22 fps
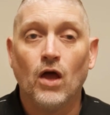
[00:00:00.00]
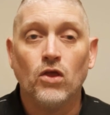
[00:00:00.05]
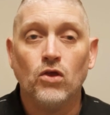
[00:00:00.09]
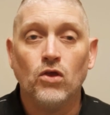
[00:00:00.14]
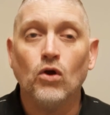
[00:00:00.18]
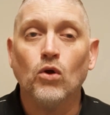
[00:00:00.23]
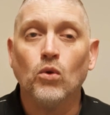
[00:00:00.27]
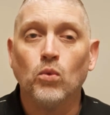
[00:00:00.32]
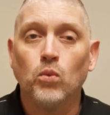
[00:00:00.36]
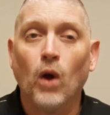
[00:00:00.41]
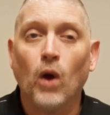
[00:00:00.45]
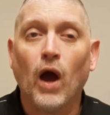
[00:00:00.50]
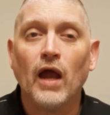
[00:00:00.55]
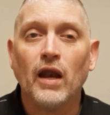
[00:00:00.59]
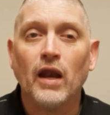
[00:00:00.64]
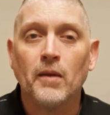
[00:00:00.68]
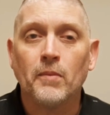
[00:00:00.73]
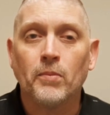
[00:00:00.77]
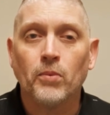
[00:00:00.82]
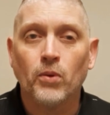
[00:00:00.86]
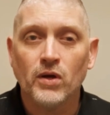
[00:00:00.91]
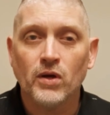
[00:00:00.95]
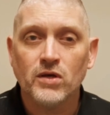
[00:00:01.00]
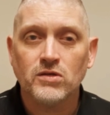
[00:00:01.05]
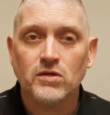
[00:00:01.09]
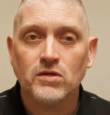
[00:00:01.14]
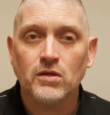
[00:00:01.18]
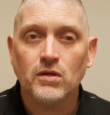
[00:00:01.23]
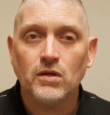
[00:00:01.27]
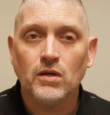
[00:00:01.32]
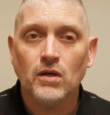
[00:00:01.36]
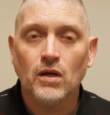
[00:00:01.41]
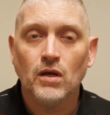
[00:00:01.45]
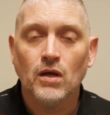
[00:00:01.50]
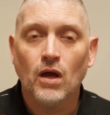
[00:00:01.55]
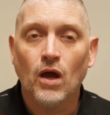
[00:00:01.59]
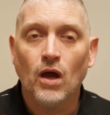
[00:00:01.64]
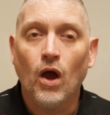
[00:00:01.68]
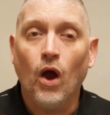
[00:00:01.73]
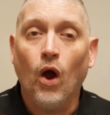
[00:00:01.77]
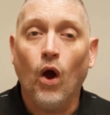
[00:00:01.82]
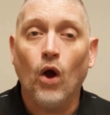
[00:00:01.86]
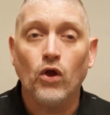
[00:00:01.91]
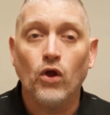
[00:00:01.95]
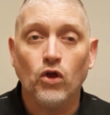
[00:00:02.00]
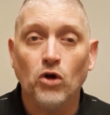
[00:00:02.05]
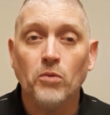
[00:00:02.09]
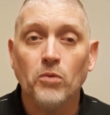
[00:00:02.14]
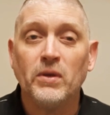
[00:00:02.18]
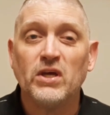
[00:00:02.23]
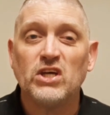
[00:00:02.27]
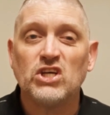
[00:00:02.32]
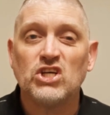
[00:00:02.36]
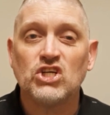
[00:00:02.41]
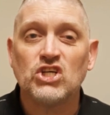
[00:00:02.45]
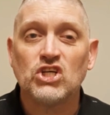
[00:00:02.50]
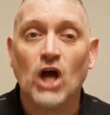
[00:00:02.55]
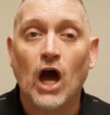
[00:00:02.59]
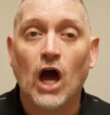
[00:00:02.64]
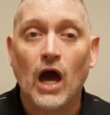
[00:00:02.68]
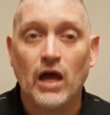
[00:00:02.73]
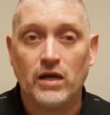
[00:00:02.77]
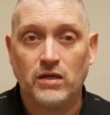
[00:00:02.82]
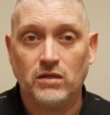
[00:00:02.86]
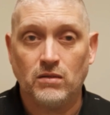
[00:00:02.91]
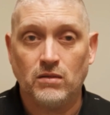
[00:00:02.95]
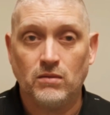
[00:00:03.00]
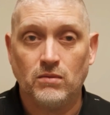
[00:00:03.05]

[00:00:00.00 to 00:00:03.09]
You'll rot in a prison, or you'll be shot.